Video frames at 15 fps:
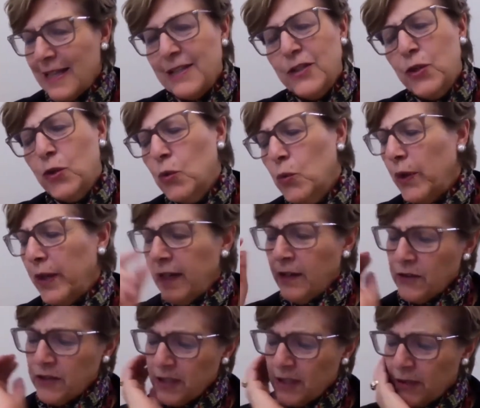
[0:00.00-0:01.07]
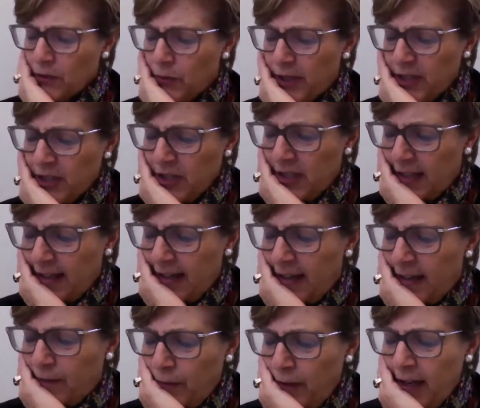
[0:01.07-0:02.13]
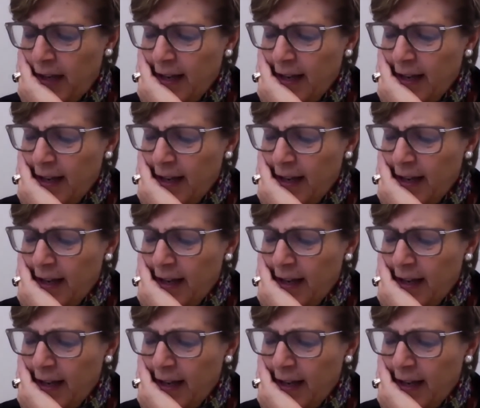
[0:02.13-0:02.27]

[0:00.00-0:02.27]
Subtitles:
So here's another question I have.